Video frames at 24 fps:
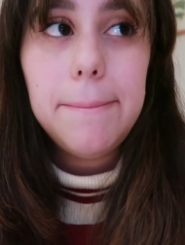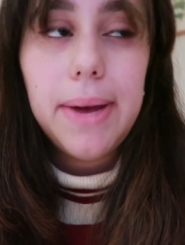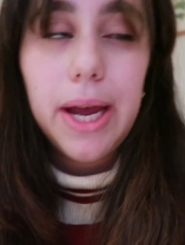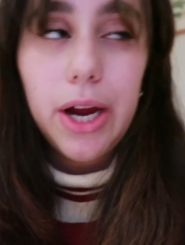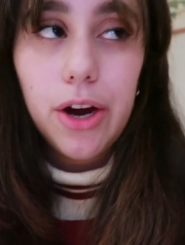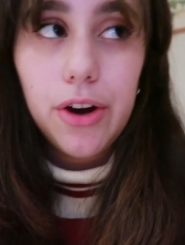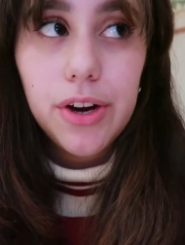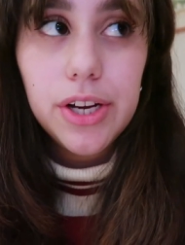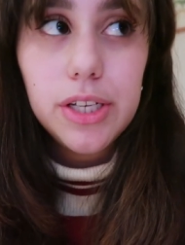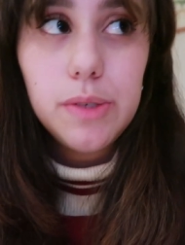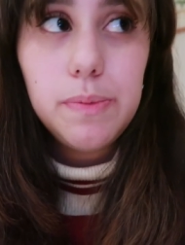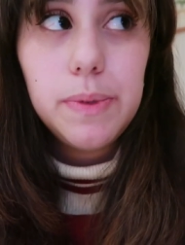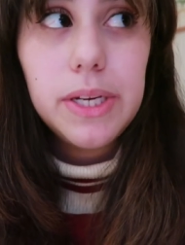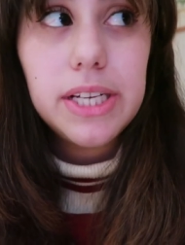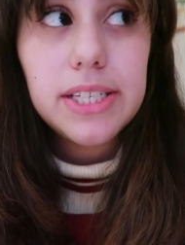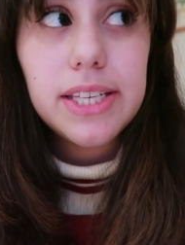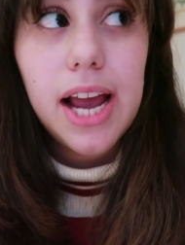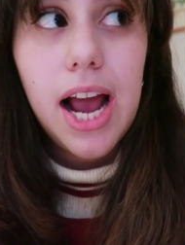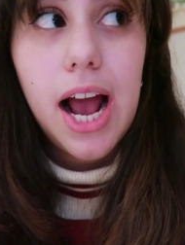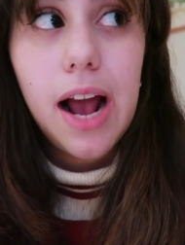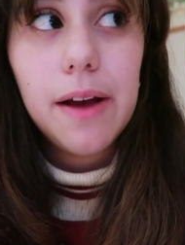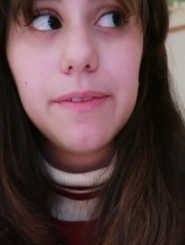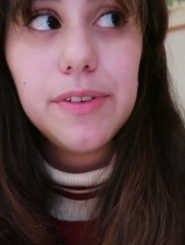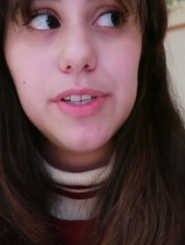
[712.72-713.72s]
Paris because
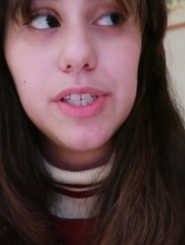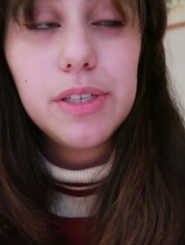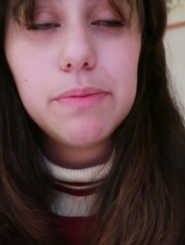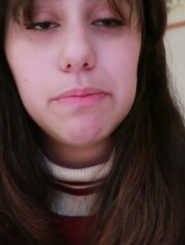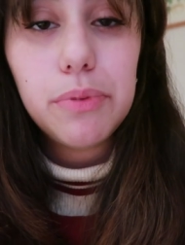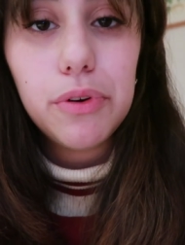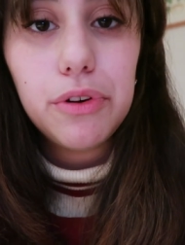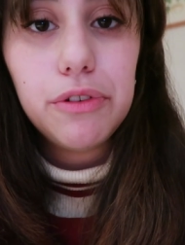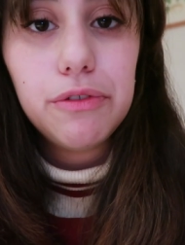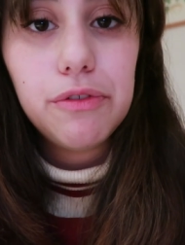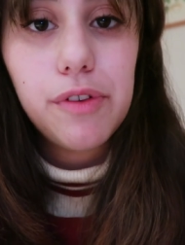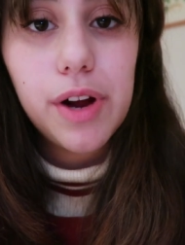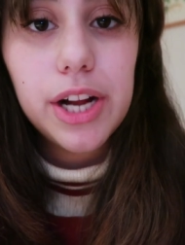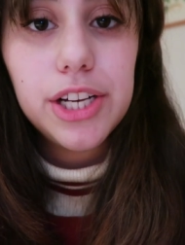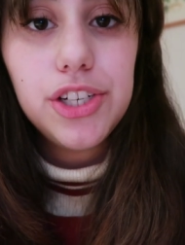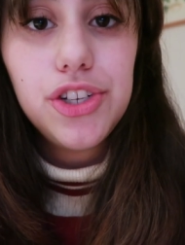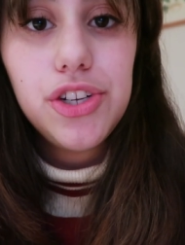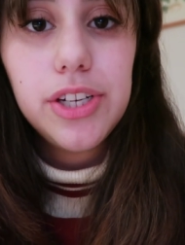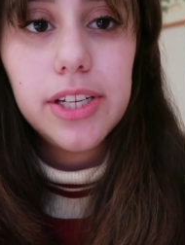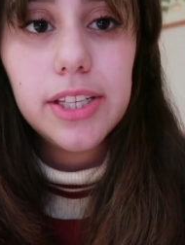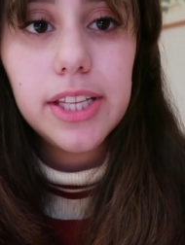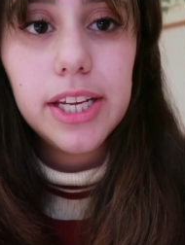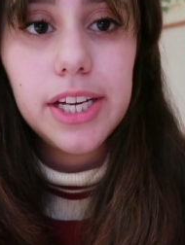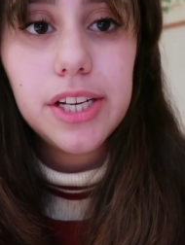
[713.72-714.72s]
I haven't spoke
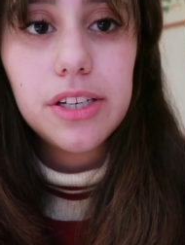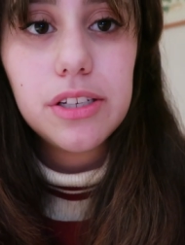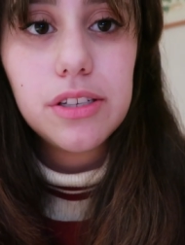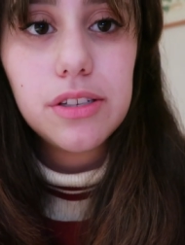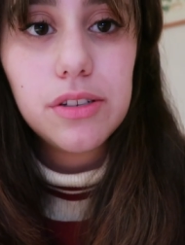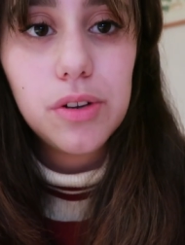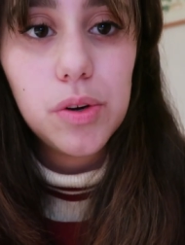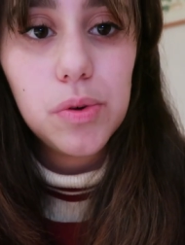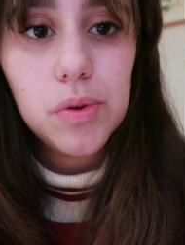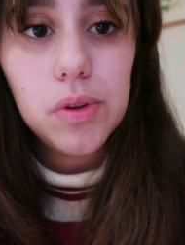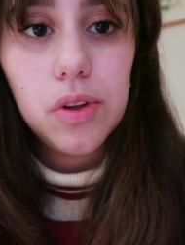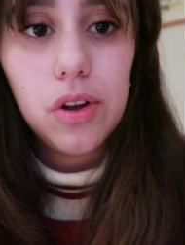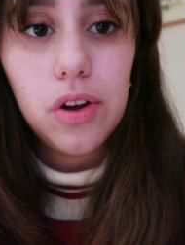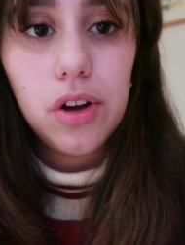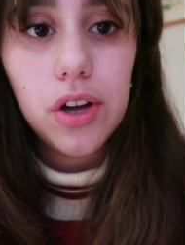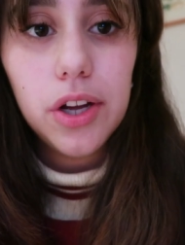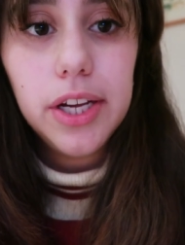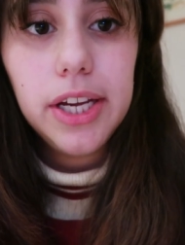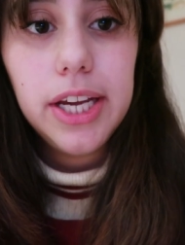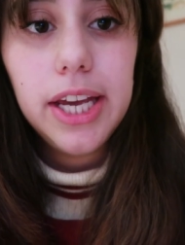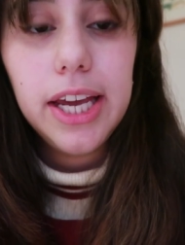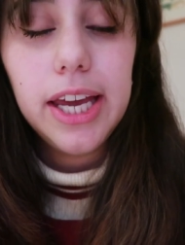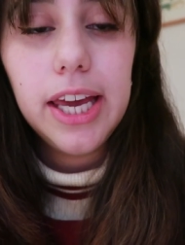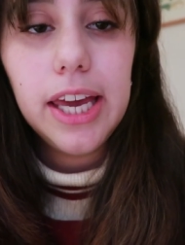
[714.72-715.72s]
French in like so
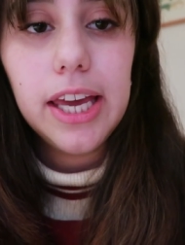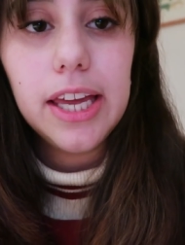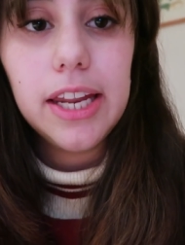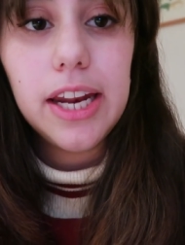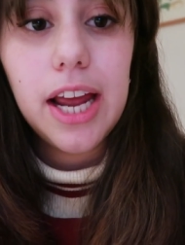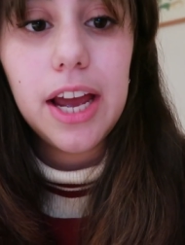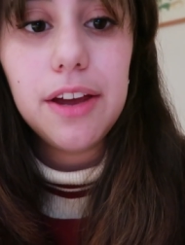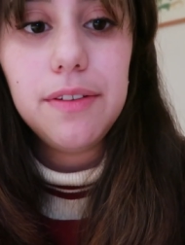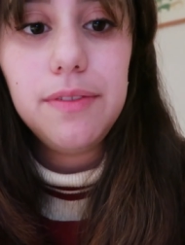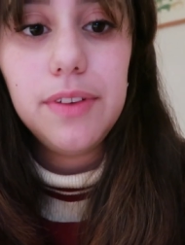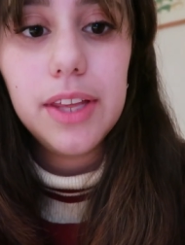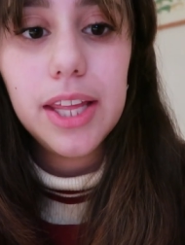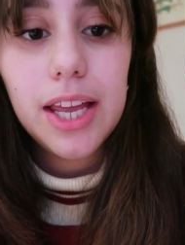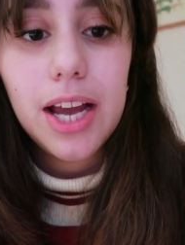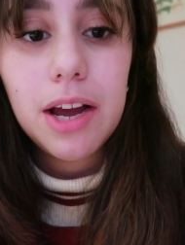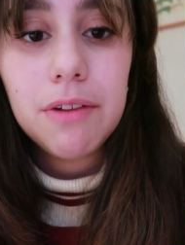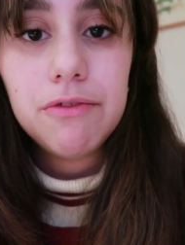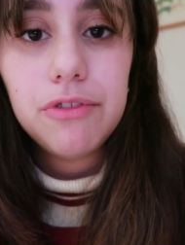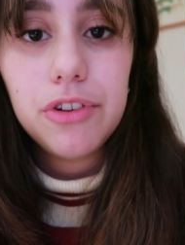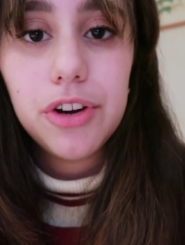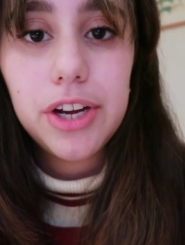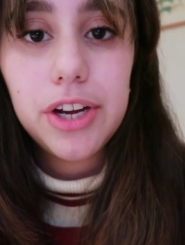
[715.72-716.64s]
long and I feel like I'm